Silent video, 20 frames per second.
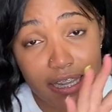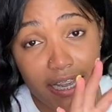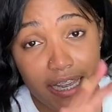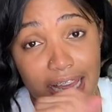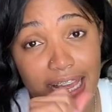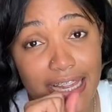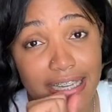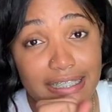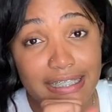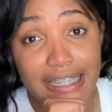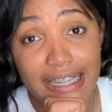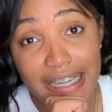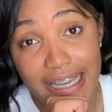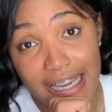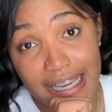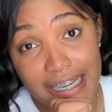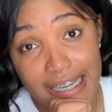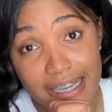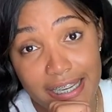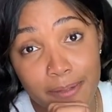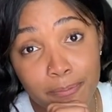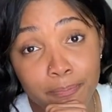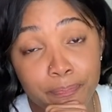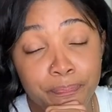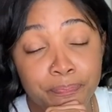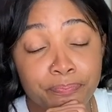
at the Kaydee,